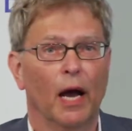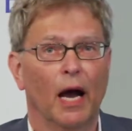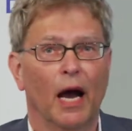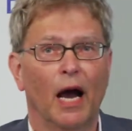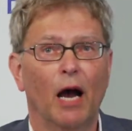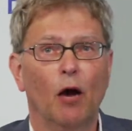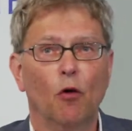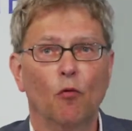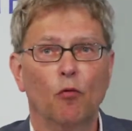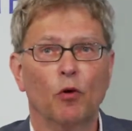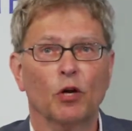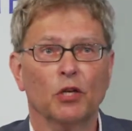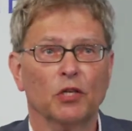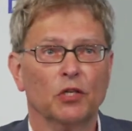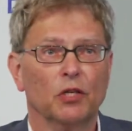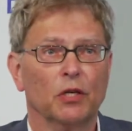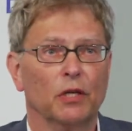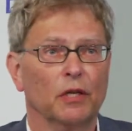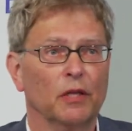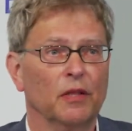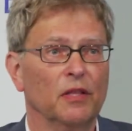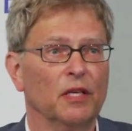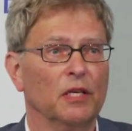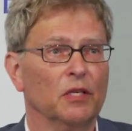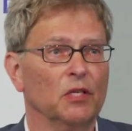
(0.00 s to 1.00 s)
How was
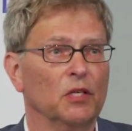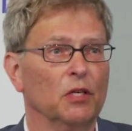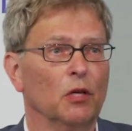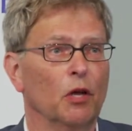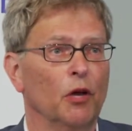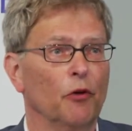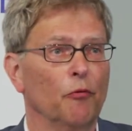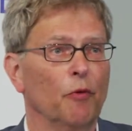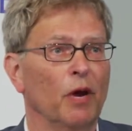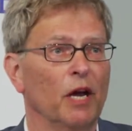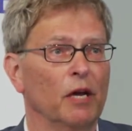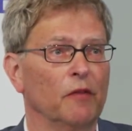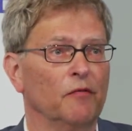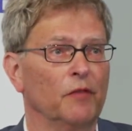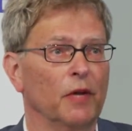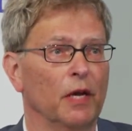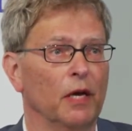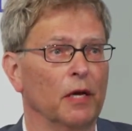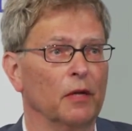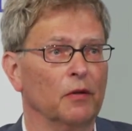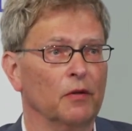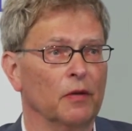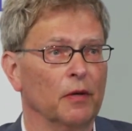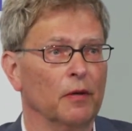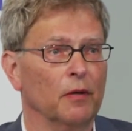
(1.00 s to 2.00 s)
this arrived
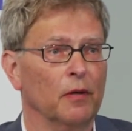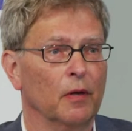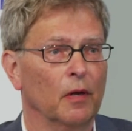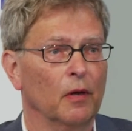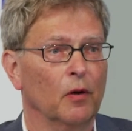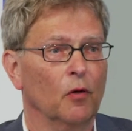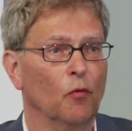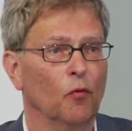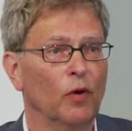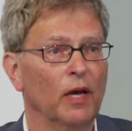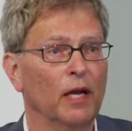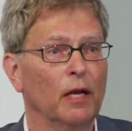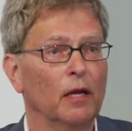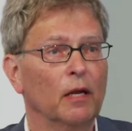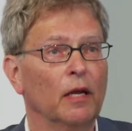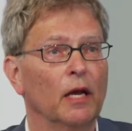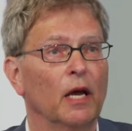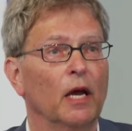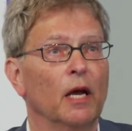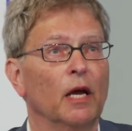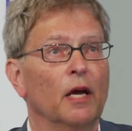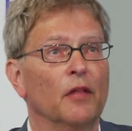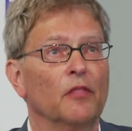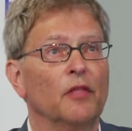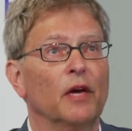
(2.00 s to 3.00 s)
at? Well,
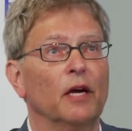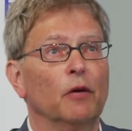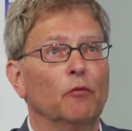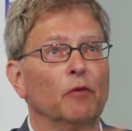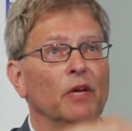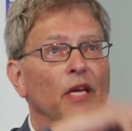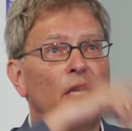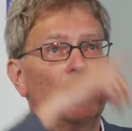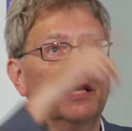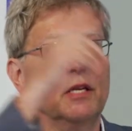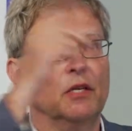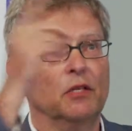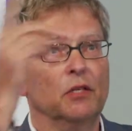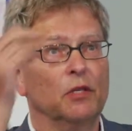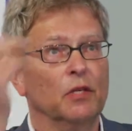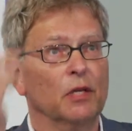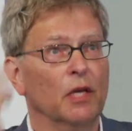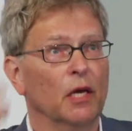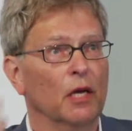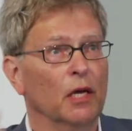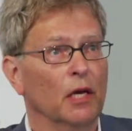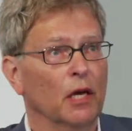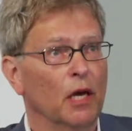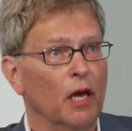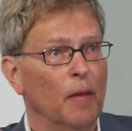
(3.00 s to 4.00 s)
there is
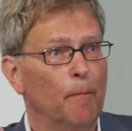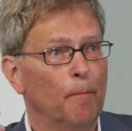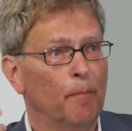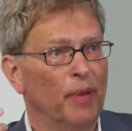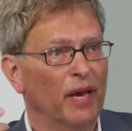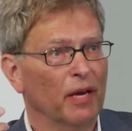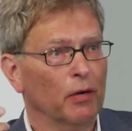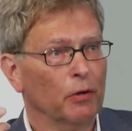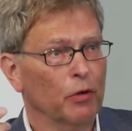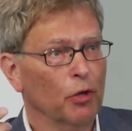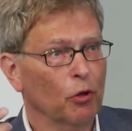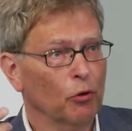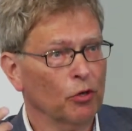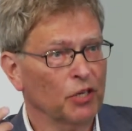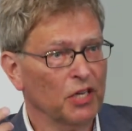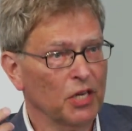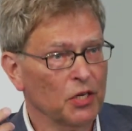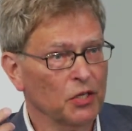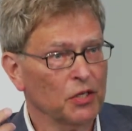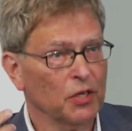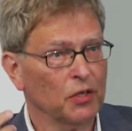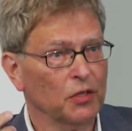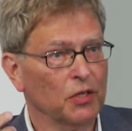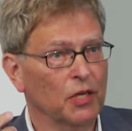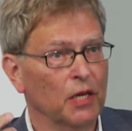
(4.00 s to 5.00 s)
a
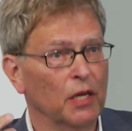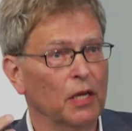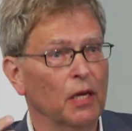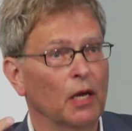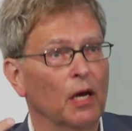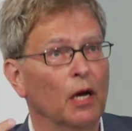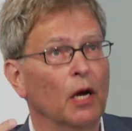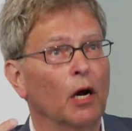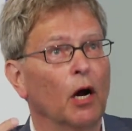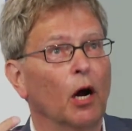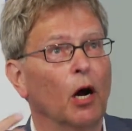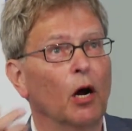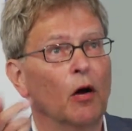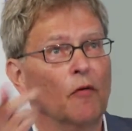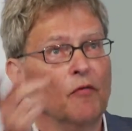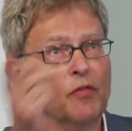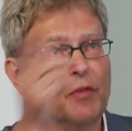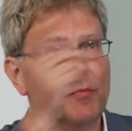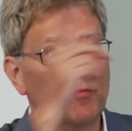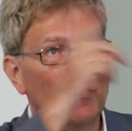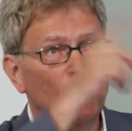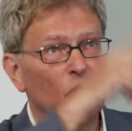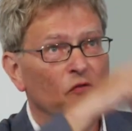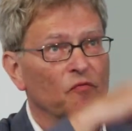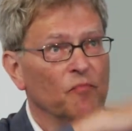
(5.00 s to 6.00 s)
periodicity of
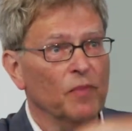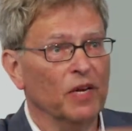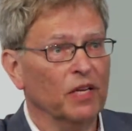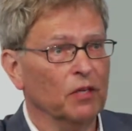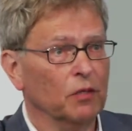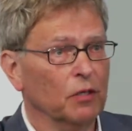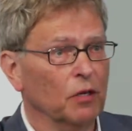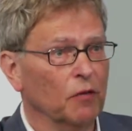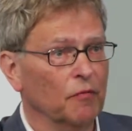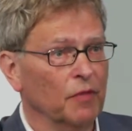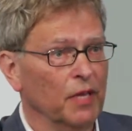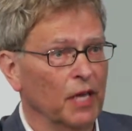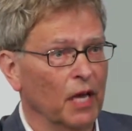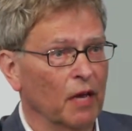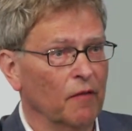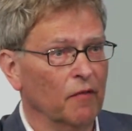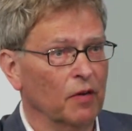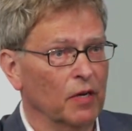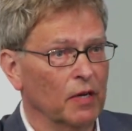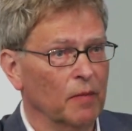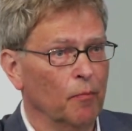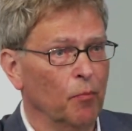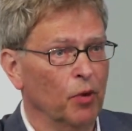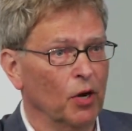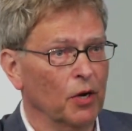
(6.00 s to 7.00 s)
the movement of the
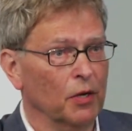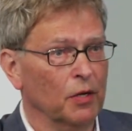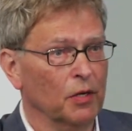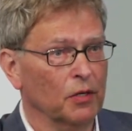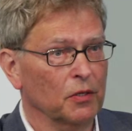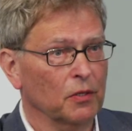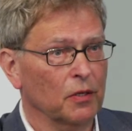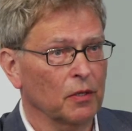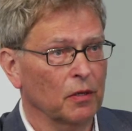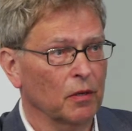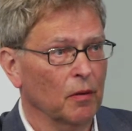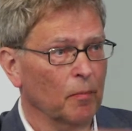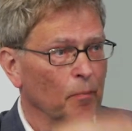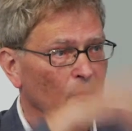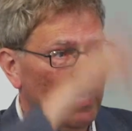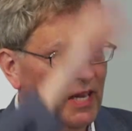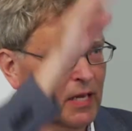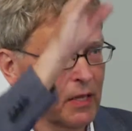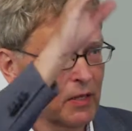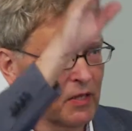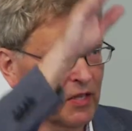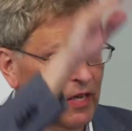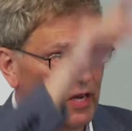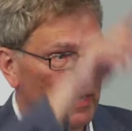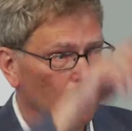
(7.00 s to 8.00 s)
heavenly bodies.
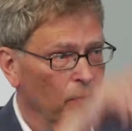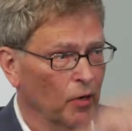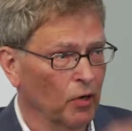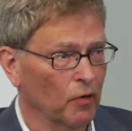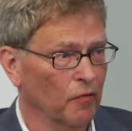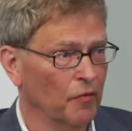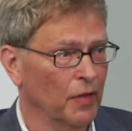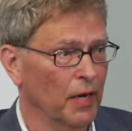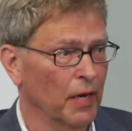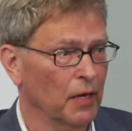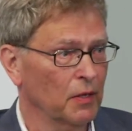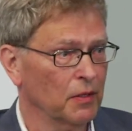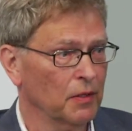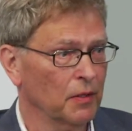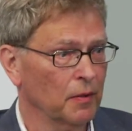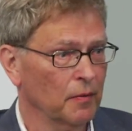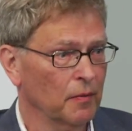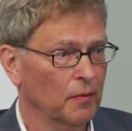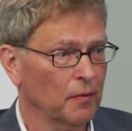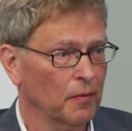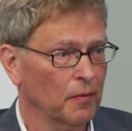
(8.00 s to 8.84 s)
Make a table of that.